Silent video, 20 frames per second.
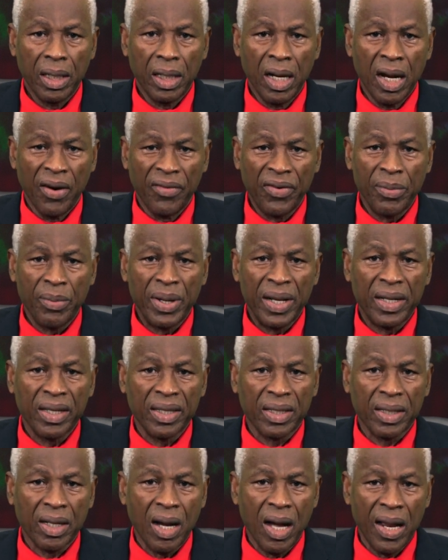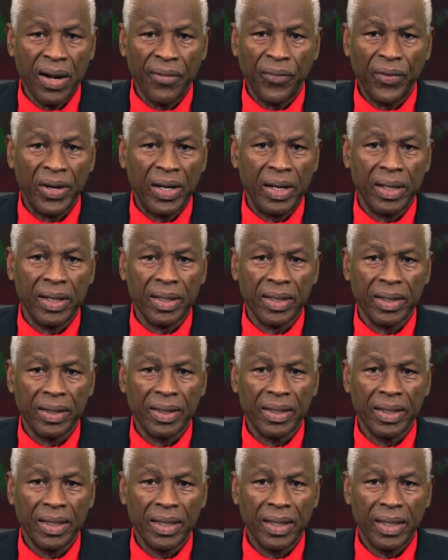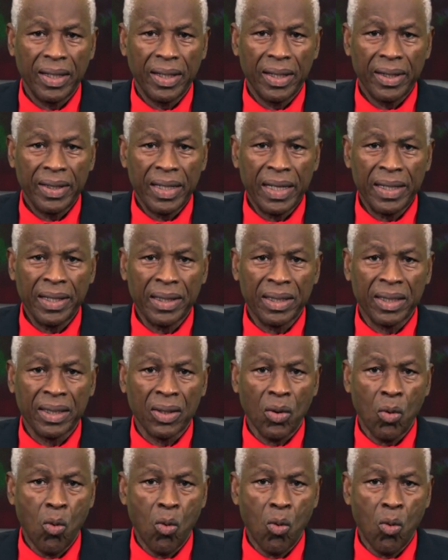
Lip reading: government is confident that its